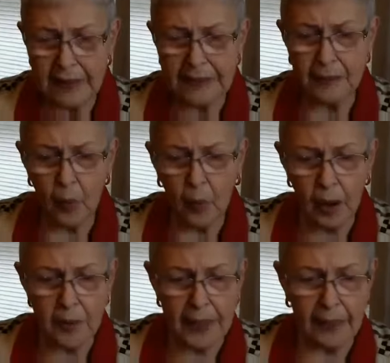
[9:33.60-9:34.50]
then
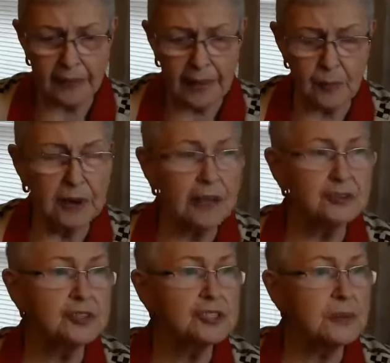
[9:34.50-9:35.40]
what about that
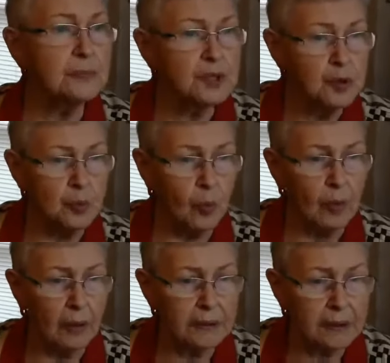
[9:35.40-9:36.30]
relationship do you
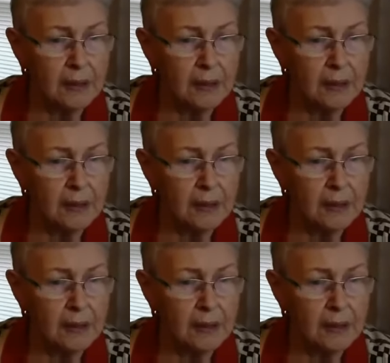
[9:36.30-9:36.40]
want?